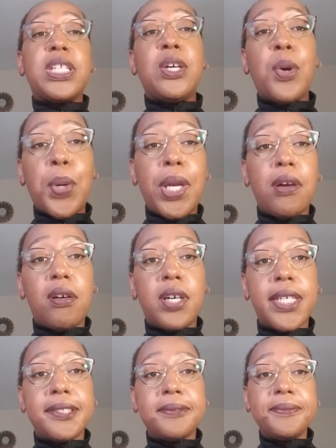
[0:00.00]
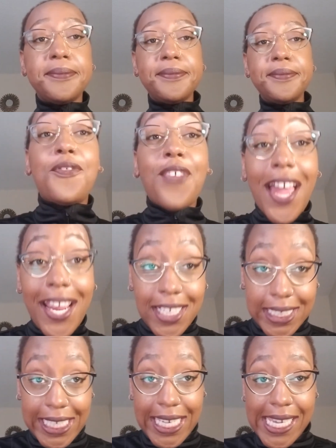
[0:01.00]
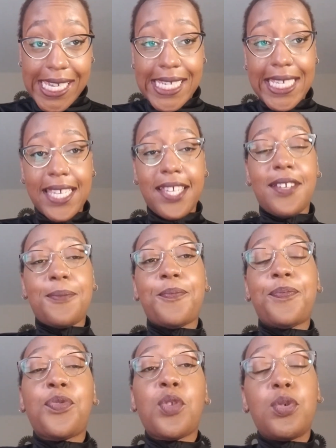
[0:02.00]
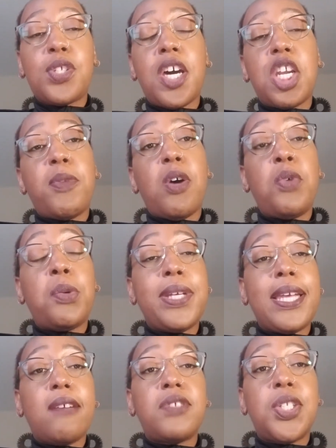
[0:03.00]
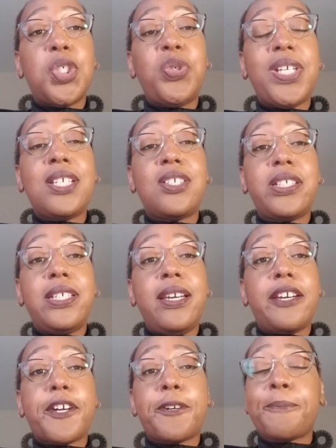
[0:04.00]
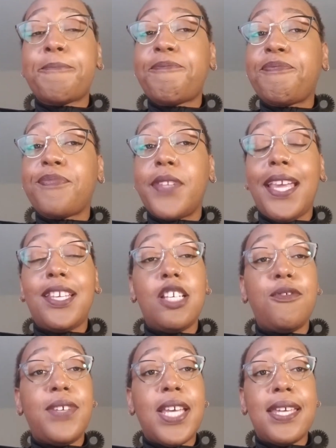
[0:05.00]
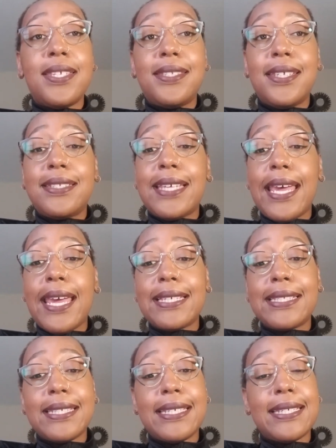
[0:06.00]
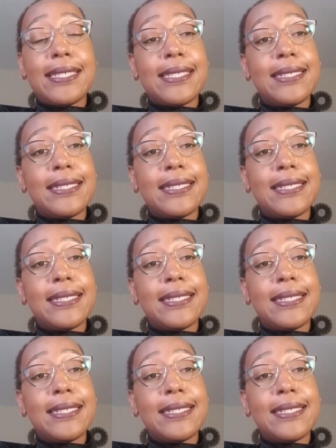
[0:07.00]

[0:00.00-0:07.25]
going on. Finally, we're talking about what we have to do each year, and you guessed it, taxes.